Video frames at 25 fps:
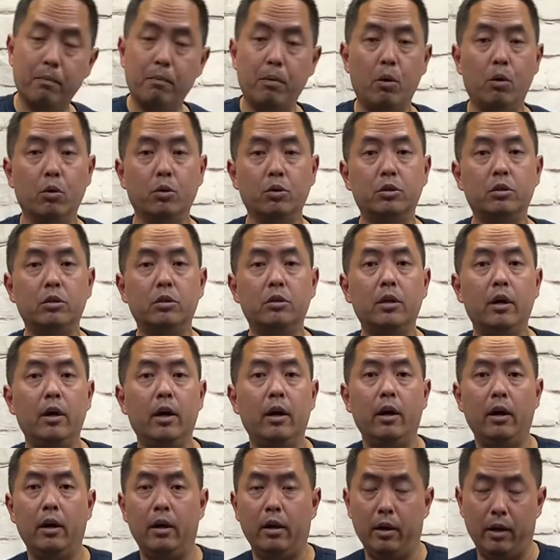posts
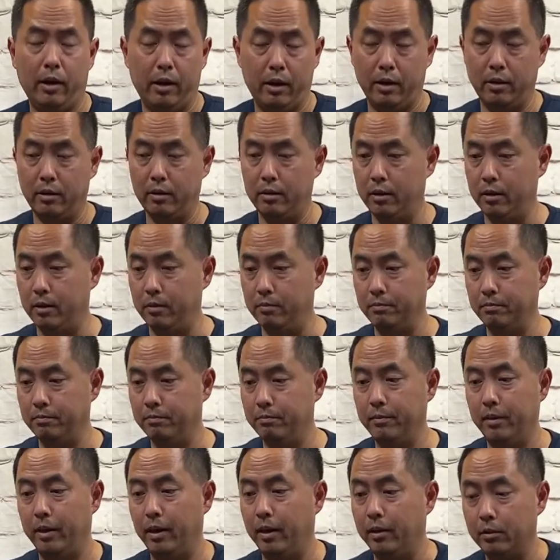and
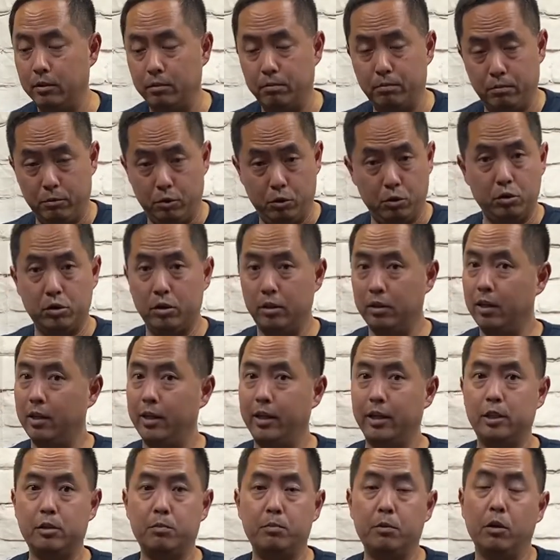using the
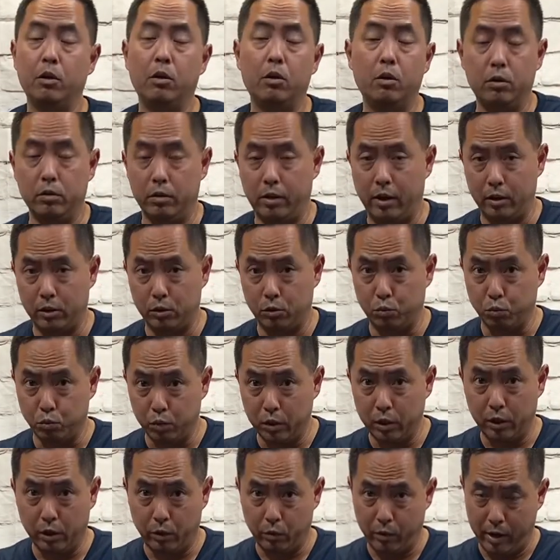links below, that is
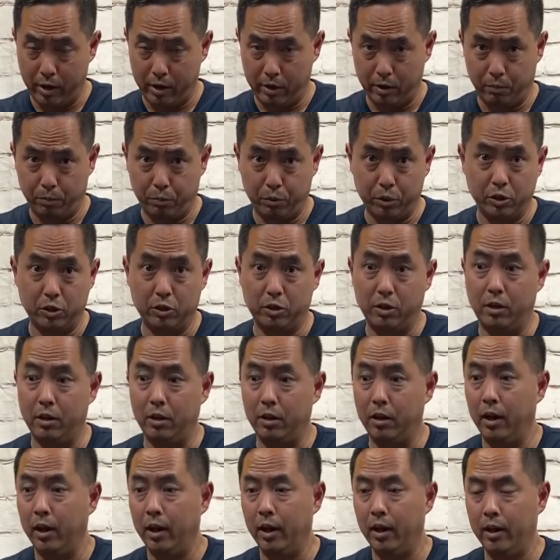really greatly
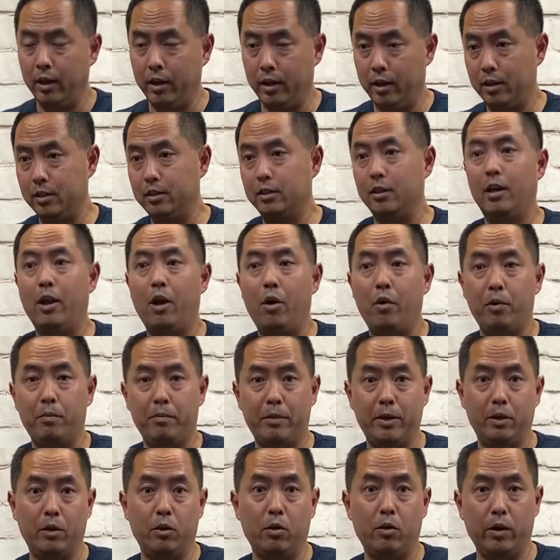appreciated. It is allowing
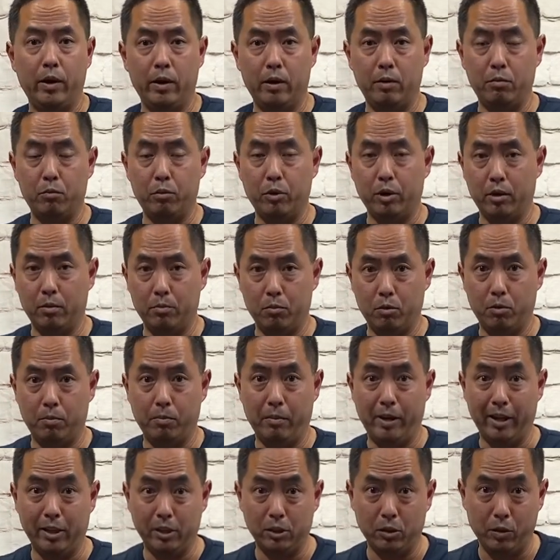me to go ahead and bring in more
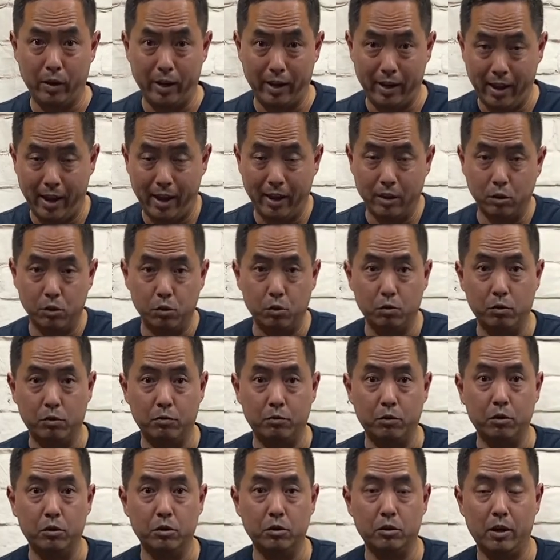bikes so I can do
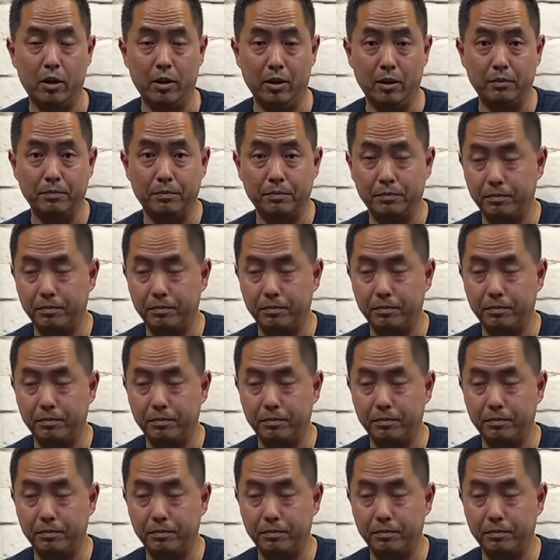reviews on it.